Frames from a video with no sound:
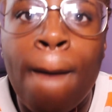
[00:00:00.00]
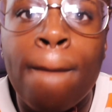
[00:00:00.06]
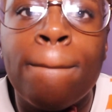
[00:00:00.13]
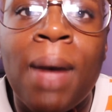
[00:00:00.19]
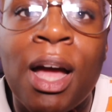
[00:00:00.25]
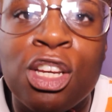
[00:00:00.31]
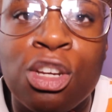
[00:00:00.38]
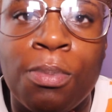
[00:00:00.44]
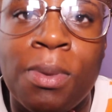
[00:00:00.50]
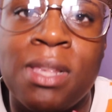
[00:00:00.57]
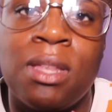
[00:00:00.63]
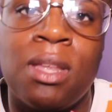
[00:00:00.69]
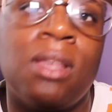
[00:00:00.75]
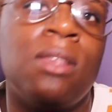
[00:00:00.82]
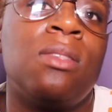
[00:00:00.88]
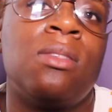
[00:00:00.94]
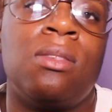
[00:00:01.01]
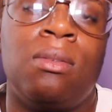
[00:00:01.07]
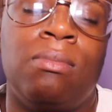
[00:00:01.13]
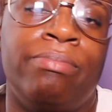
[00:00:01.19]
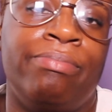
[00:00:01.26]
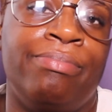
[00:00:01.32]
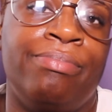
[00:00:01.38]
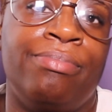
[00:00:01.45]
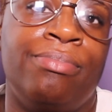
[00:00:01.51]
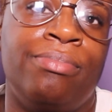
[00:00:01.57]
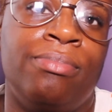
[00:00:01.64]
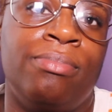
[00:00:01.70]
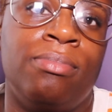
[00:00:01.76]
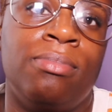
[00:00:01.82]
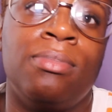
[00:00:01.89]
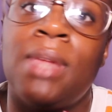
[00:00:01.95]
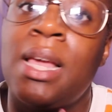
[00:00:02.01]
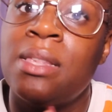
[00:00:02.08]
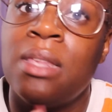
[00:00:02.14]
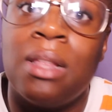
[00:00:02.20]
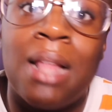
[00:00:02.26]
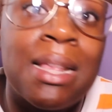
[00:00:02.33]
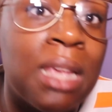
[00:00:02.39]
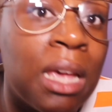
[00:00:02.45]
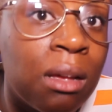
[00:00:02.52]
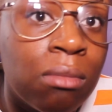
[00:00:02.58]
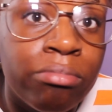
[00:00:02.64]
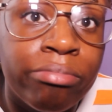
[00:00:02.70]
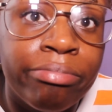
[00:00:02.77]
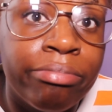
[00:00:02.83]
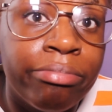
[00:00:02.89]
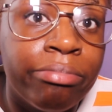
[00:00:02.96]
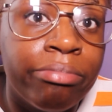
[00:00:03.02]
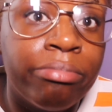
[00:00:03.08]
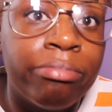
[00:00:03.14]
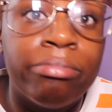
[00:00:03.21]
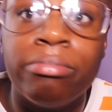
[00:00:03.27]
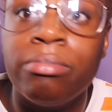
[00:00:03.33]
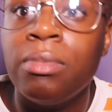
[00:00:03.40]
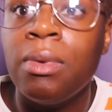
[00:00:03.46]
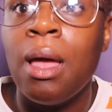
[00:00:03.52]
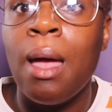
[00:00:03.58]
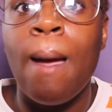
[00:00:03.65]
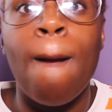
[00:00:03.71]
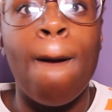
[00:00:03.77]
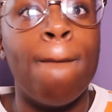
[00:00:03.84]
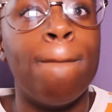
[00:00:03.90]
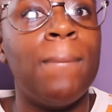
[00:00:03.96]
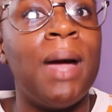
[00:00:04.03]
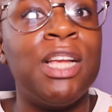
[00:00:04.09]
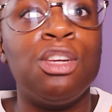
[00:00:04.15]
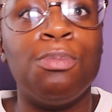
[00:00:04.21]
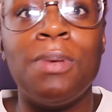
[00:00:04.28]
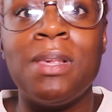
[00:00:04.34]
Mind your business. That's it. Mind your